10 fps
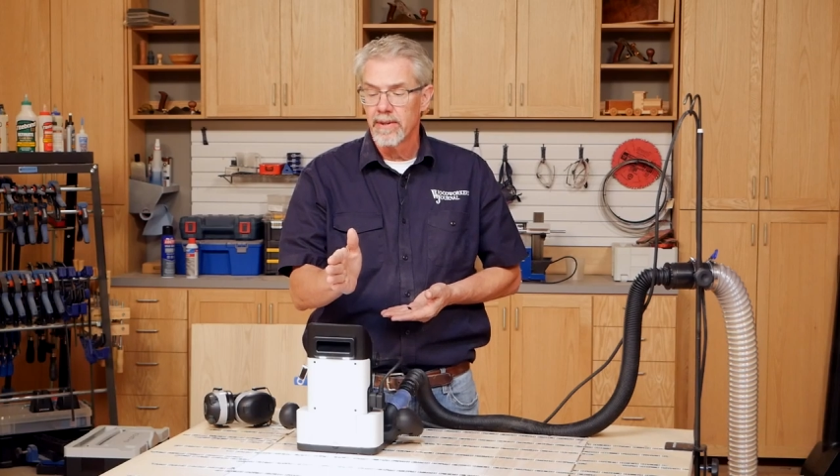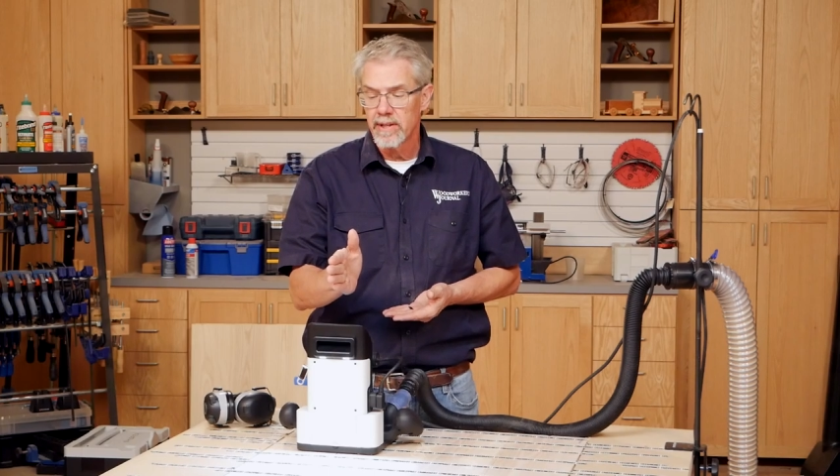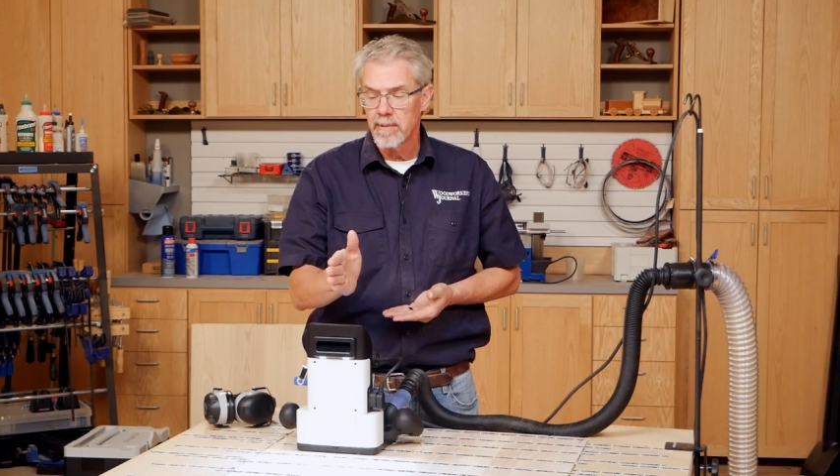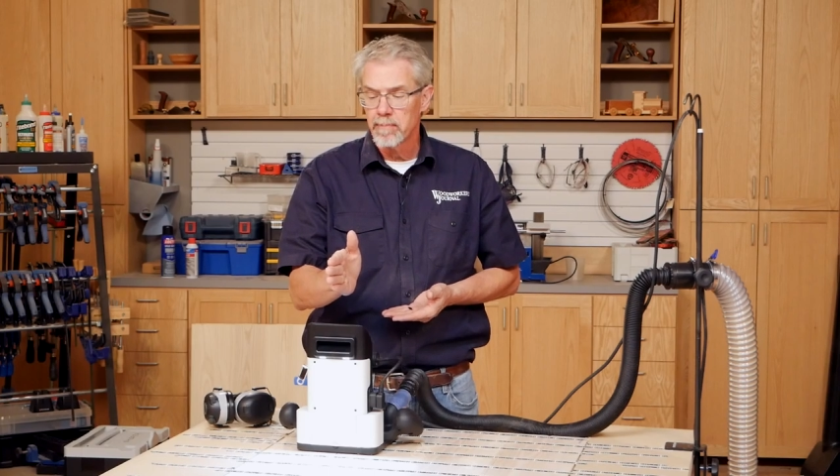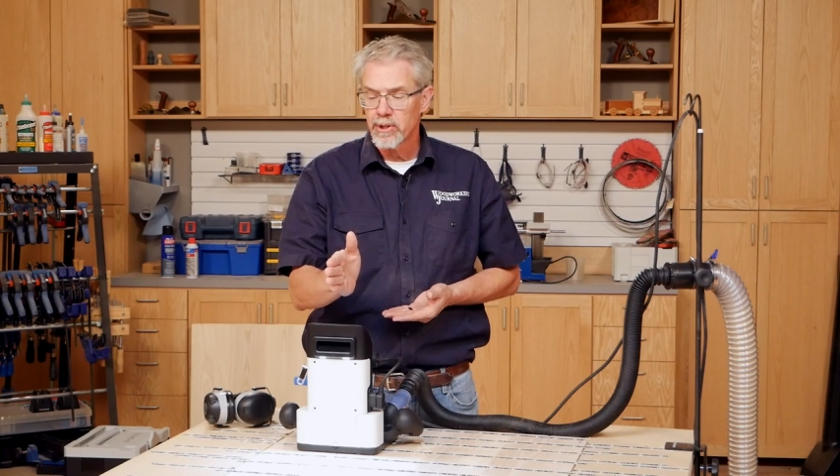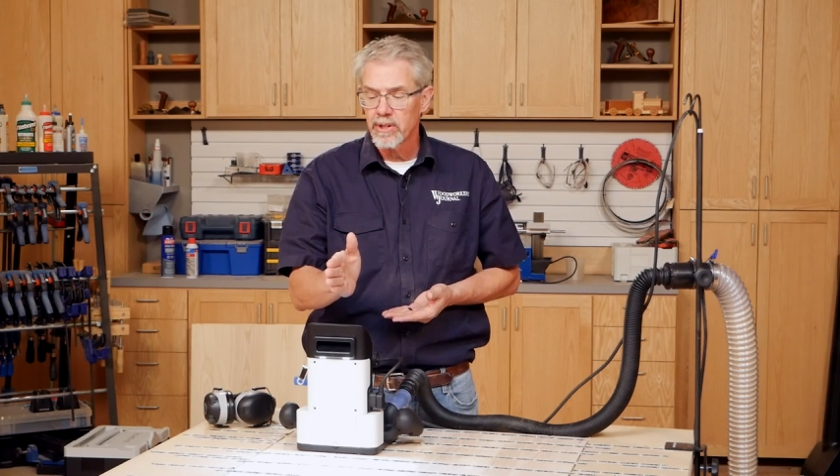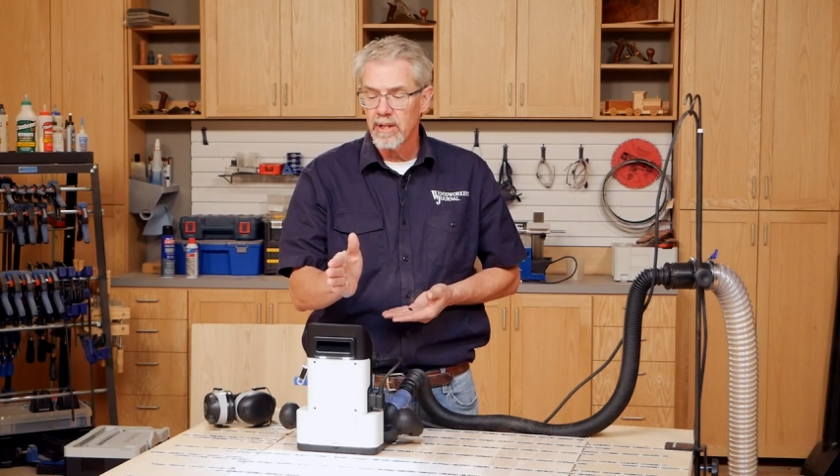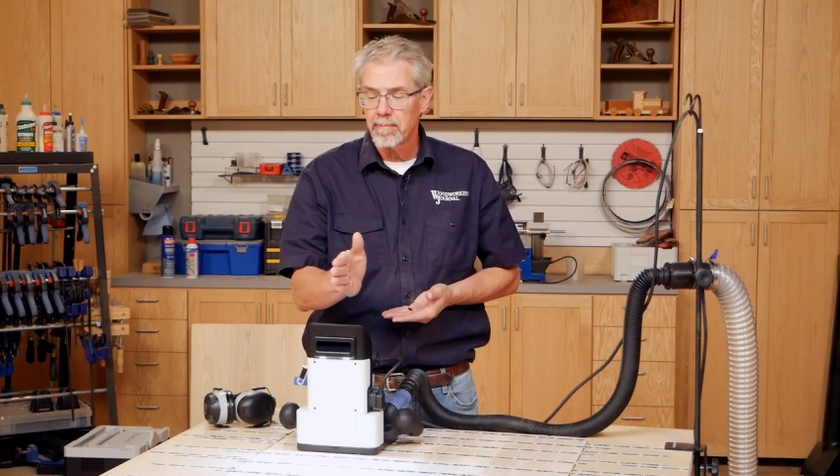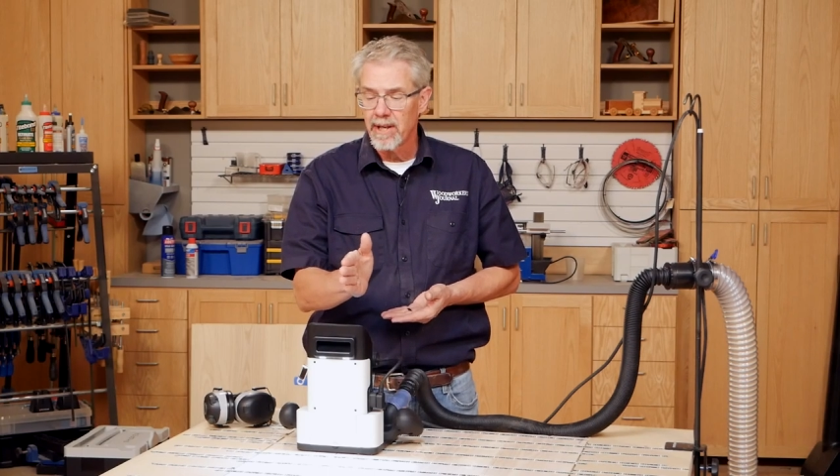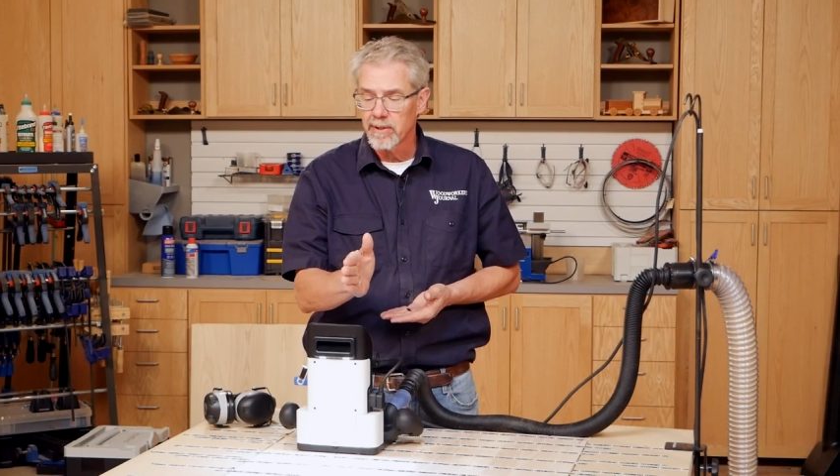the
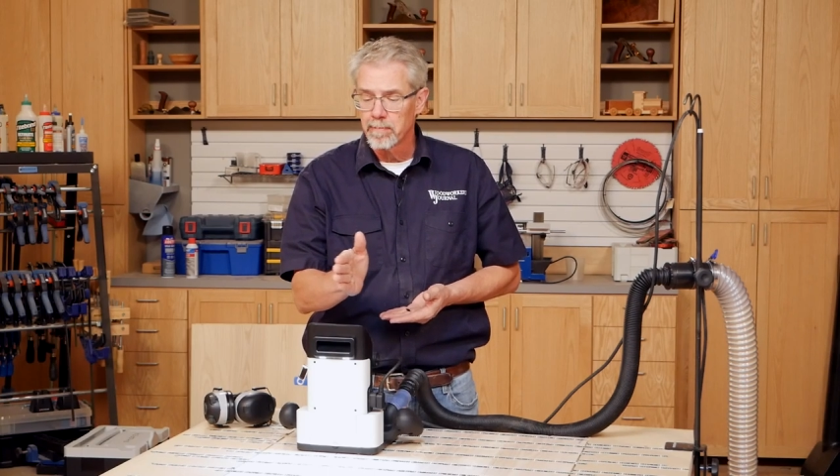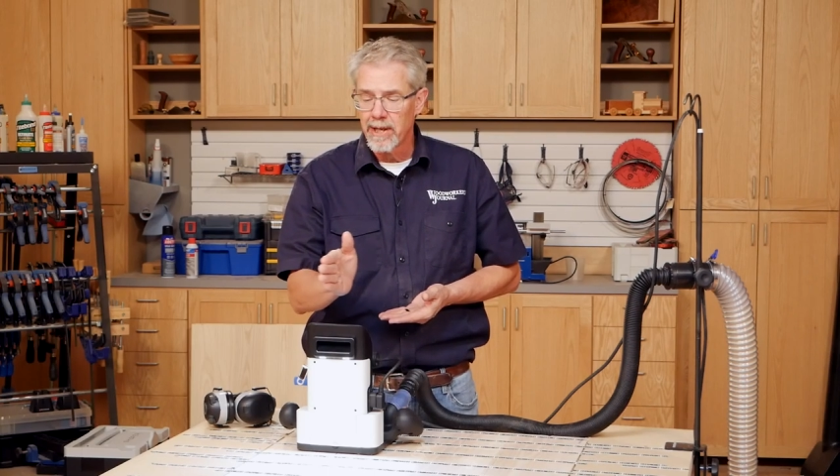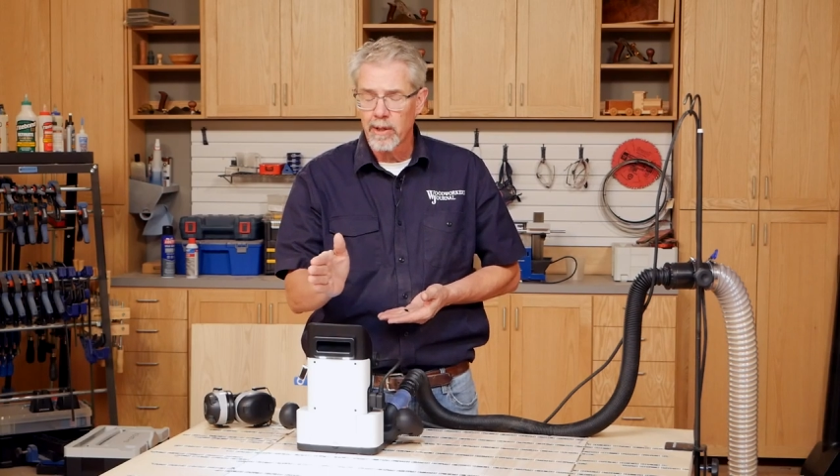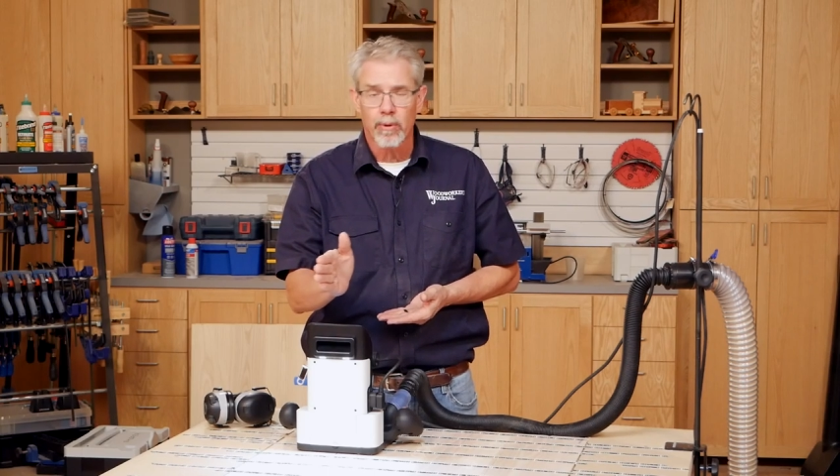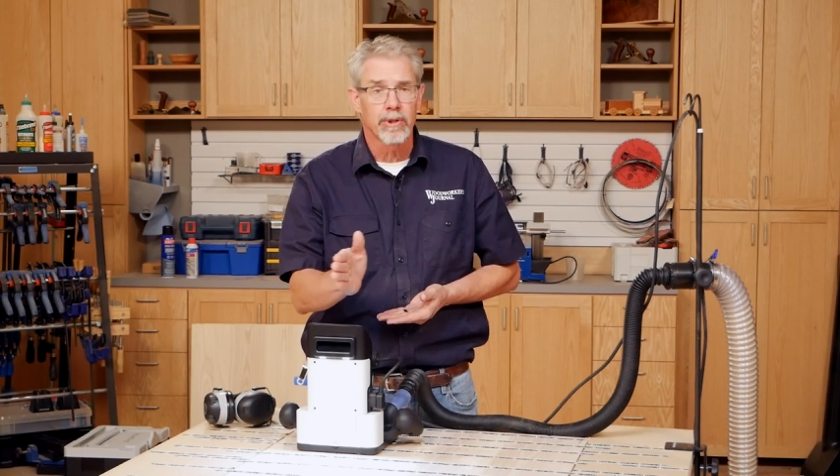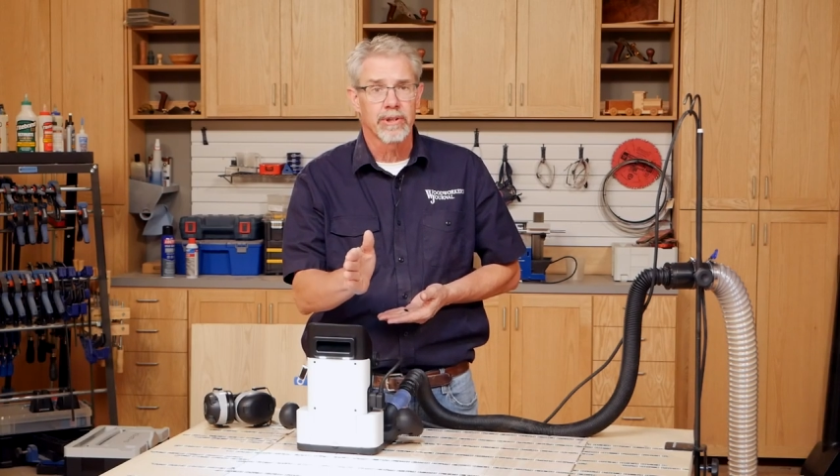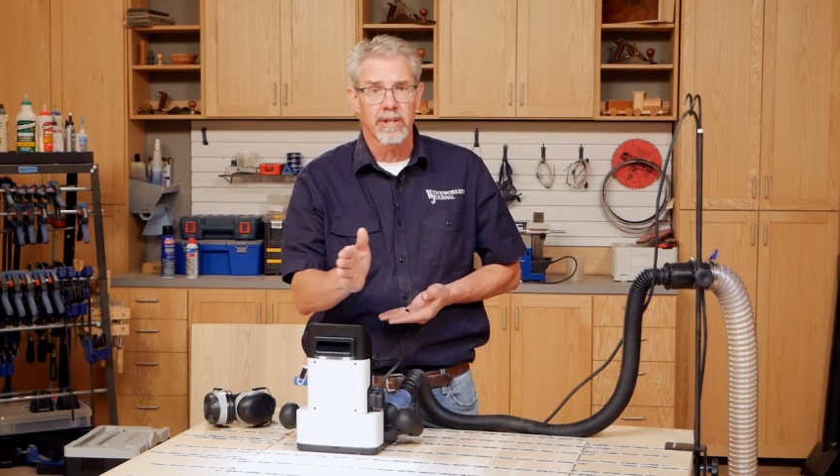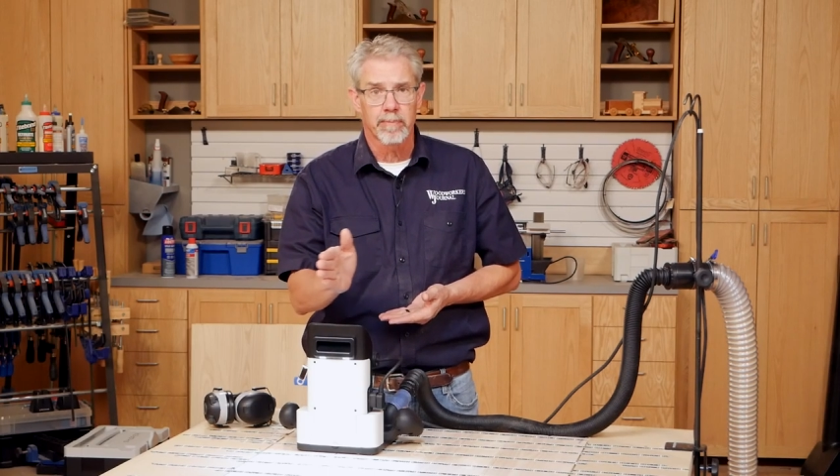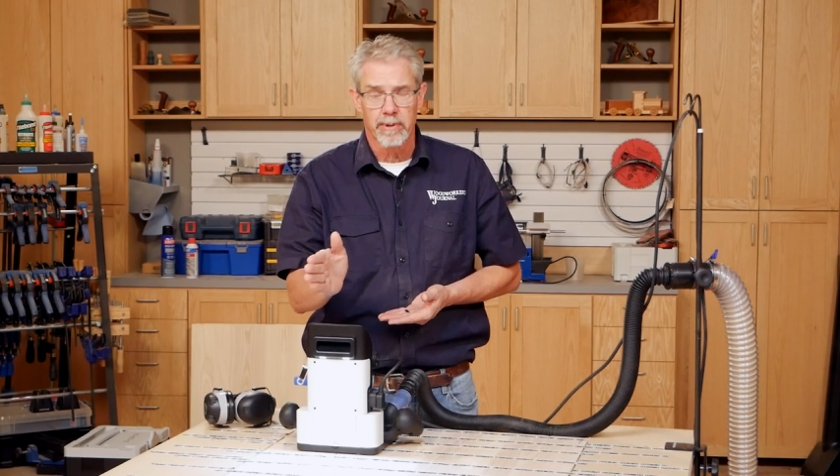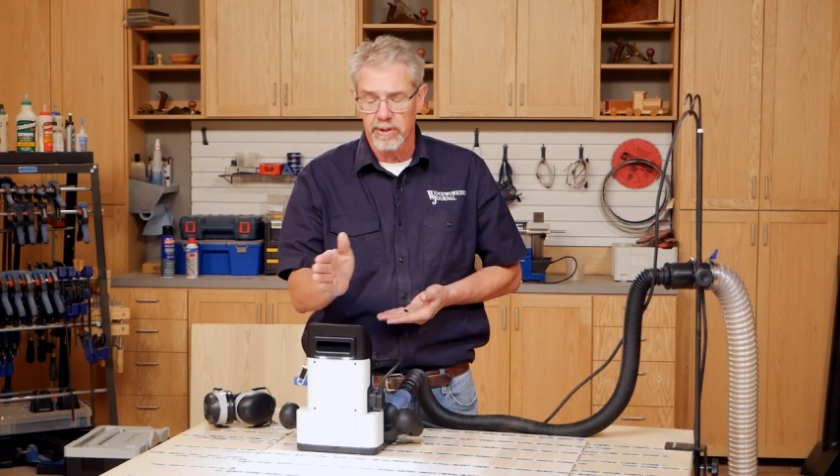machine makes micro
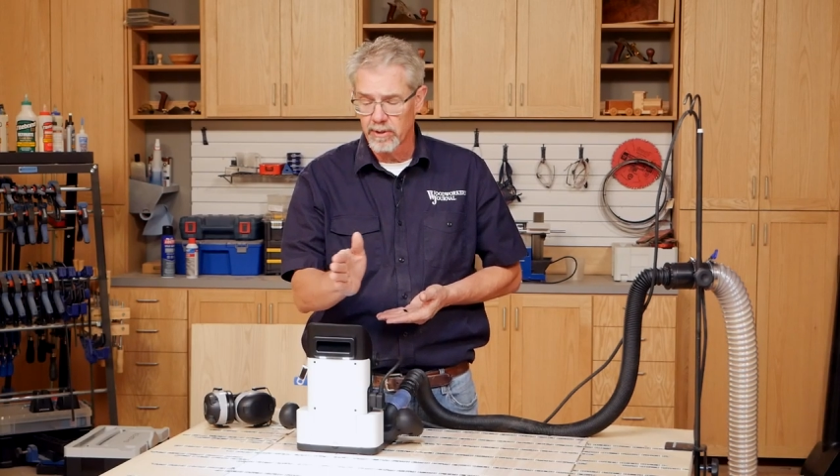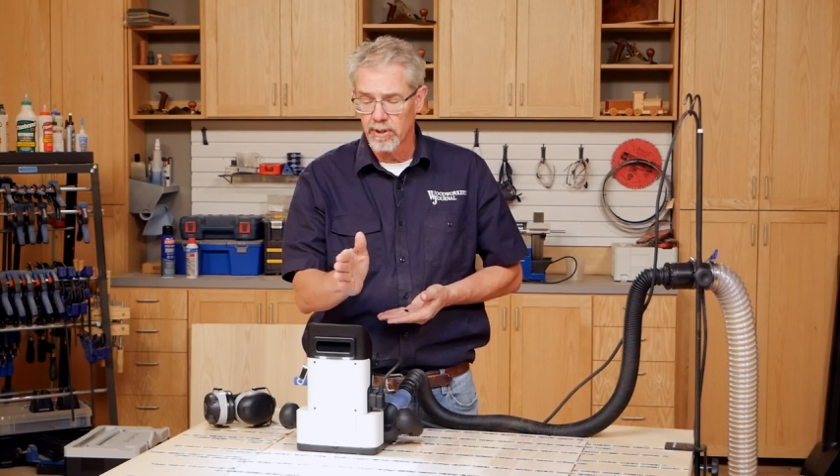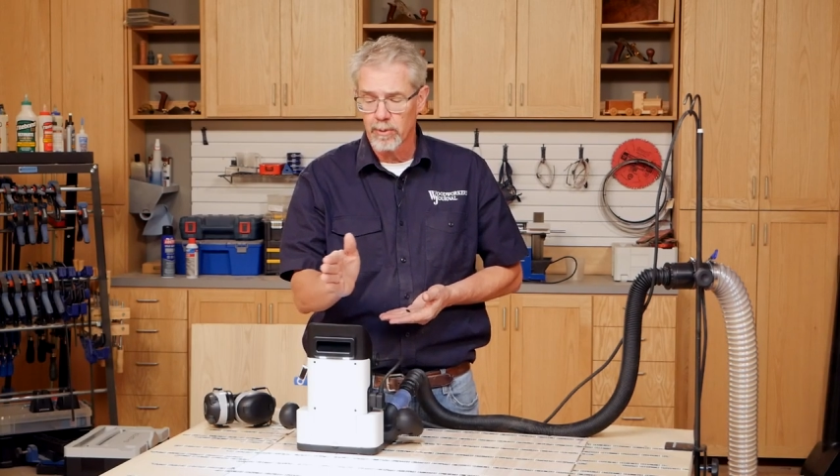adjustments to